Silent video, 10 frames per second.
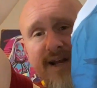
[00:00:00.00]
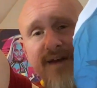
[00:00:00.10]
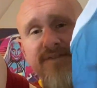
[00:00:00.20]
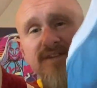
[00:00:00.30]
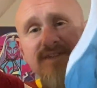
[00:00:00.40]

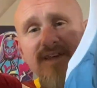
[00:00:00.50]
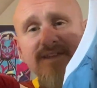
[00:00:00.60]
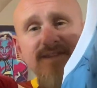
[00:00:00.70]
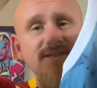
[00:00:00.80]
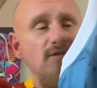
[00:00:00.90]
have to say
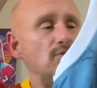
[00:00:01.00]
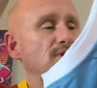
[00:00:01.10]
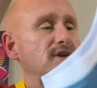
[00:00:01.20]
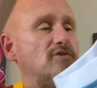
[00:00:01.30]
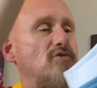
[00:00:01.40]
this is a
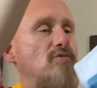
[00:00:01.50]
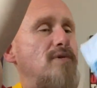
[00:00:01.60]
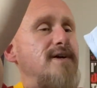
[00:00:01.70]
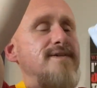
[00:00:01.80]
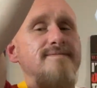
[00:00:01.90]
really cool
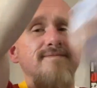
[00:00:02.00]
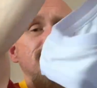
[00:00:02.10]
one.